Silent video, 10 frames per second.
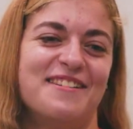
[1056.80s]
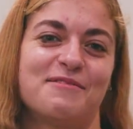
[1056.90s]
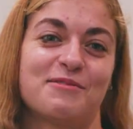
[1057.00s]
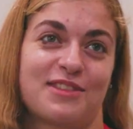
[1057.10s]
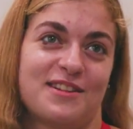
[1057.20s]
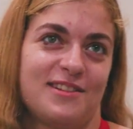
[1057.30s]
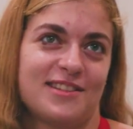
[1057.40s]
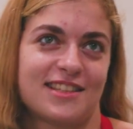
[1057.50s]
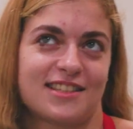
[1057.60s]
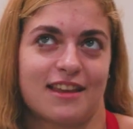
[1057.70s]
But with
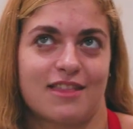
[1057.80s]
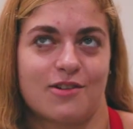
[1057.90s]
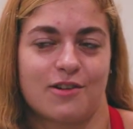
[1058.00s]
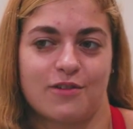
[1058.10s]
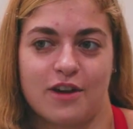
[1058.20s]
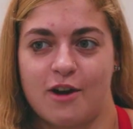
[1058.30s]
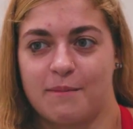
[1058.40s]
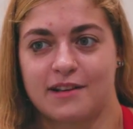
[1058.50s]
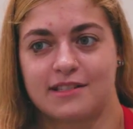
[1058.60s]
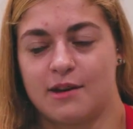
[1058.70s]
adults, it's like they're there
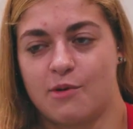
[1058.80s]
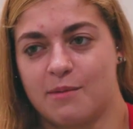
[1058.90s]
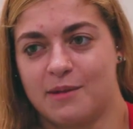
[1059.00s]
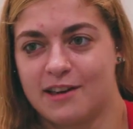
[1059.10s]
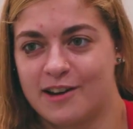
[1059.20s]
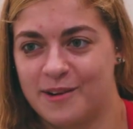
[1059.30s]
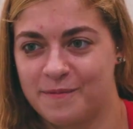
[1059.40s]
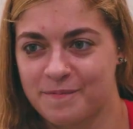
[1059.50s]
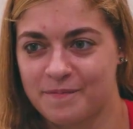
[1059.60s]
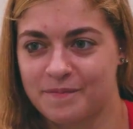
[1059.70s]
because they want to be
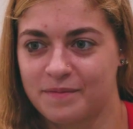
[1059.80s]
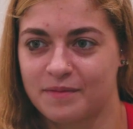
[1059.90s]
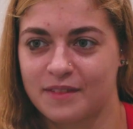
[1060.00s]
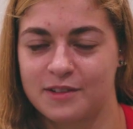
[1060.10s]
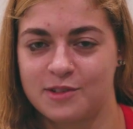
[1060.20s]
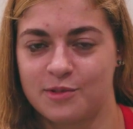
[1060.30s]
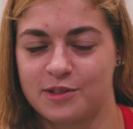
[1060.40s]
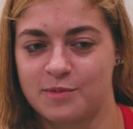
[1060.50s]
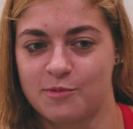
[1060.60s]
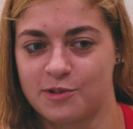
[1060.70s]
there. So
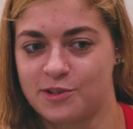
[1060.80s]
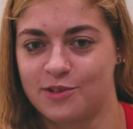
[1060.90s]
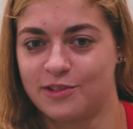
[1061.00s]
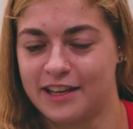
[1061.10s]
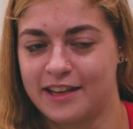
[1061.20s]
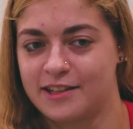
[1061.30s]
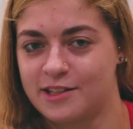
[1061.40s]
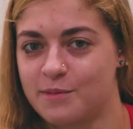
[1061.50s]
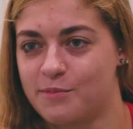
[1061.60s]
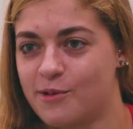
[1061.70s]
it's more so like get
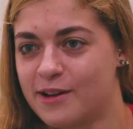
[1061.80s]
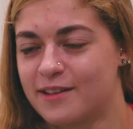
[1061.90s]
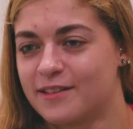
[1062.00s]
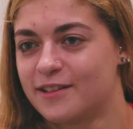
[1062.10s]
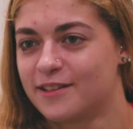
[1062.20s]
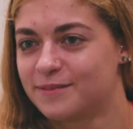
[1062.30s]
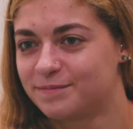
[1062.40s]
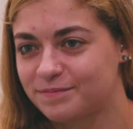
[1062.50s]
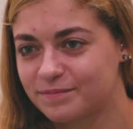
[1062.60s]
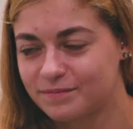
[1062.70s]
to the point and
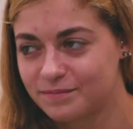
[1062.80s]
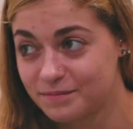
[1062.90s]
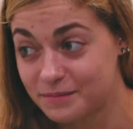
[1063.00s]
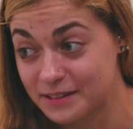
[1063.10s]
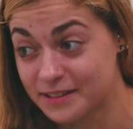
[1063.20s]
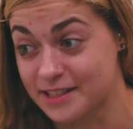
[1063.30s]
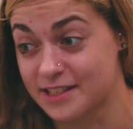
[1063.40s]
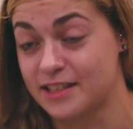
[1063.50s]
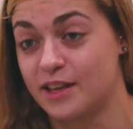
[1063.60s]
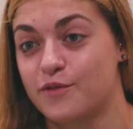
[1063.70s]
this
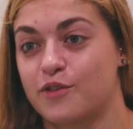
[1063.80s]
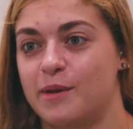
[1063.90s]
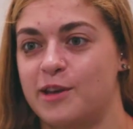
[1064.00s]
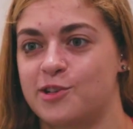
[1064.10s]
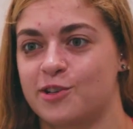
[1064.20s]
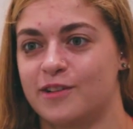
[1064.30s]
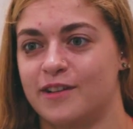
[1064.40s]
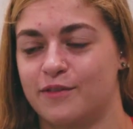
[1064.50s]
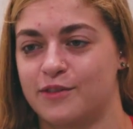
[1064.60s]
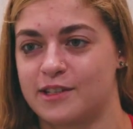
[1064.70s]
is the
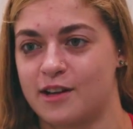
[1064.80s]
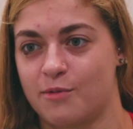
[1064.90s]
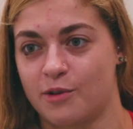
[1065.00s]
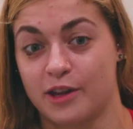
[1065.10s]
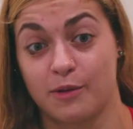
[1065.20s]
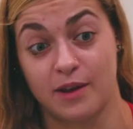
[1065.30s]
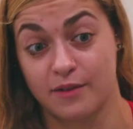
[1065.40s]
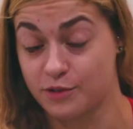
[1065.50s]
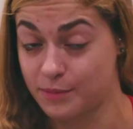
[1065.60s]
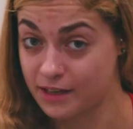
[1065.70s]
information. If it's not working, we
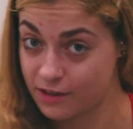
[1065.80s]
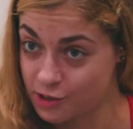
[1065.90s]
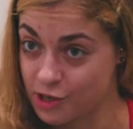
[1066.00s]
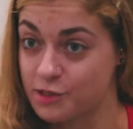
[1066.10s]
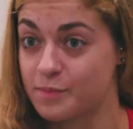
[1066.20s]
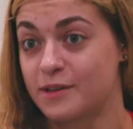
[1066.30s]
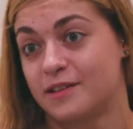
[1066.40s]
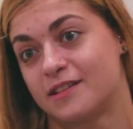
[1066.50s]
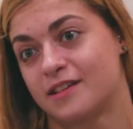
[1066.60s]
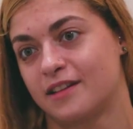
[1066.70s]
have to make an
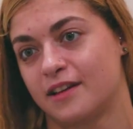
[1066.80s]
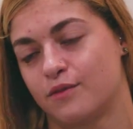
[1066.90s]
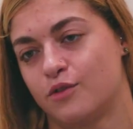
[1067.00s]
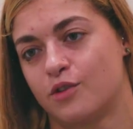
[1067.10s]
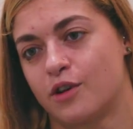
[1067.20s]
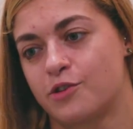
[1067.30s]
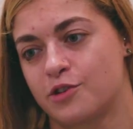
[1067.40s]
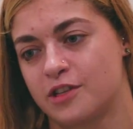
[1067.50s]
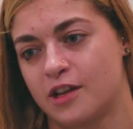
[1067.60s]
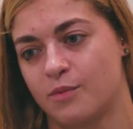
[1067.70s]
adjustment. And like if you don't
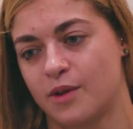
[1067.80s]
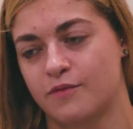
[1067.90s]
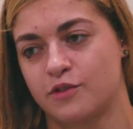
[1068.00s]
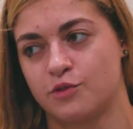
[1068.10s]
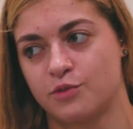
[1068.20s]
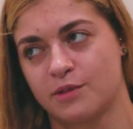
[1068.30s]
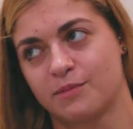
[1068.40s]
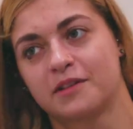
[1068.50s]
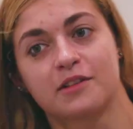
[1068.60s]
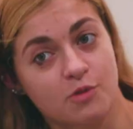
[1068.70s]
understand, we have to do
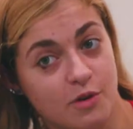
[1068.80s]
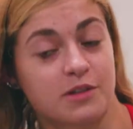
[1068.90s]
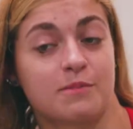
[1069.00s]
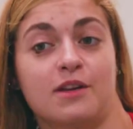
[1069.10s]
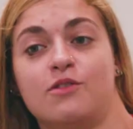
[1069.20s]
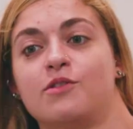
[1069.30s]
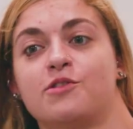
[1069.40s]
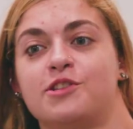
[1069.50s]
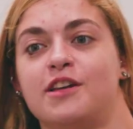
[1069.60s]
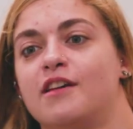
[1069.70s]
something that's going to make you
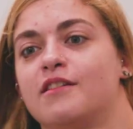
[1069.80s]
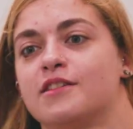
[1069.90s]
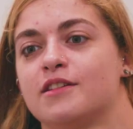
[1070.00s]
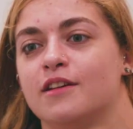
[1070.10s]
understand.